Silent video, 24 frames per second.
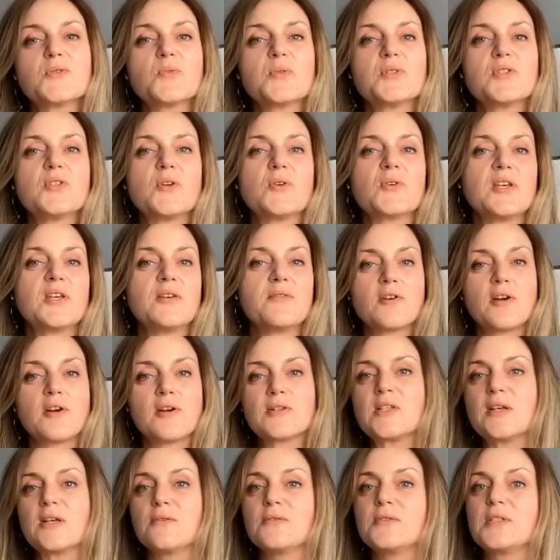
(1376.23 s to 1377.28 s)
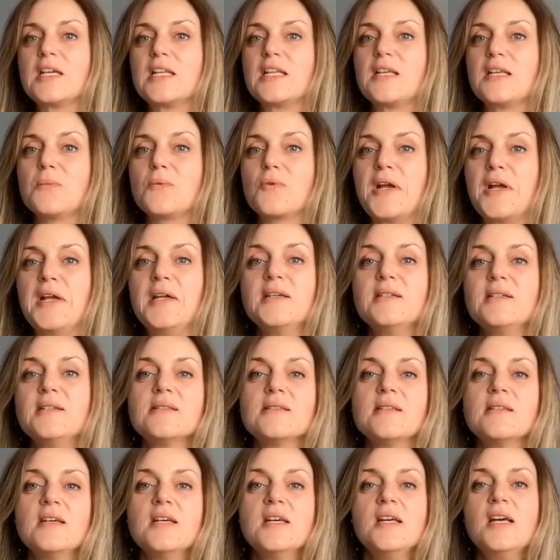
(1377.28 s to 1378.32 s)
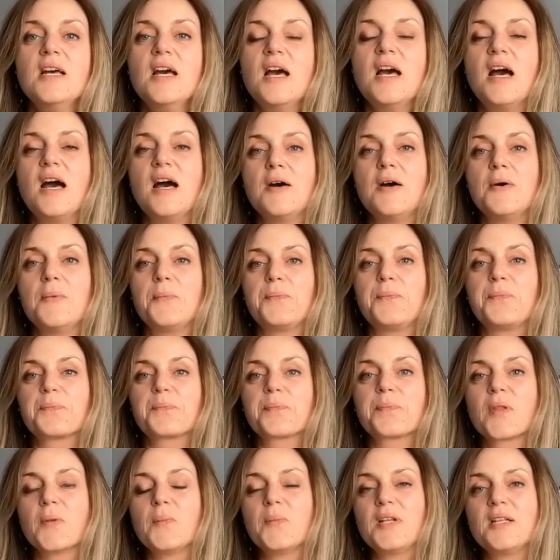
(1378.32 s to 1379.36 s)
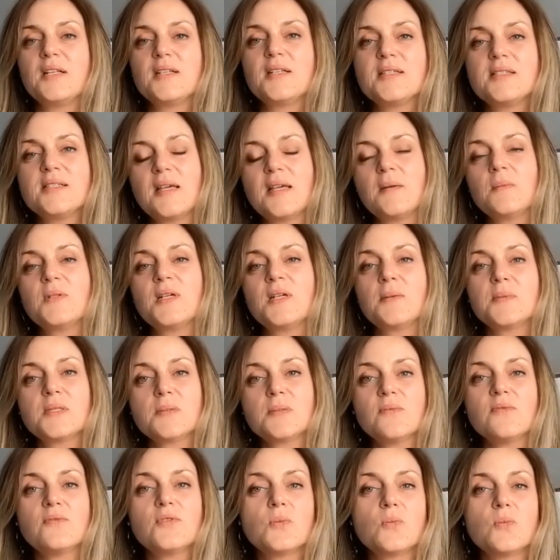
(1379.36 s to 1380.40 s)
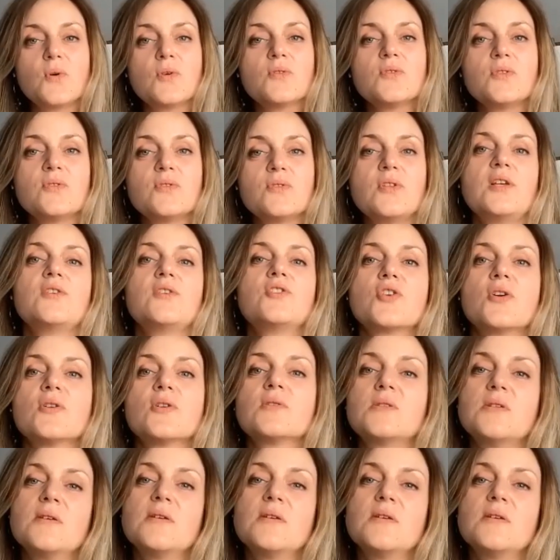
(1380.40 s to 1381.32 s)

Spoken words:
because we don't give ourselves any breaks, but at the same time some of the most unique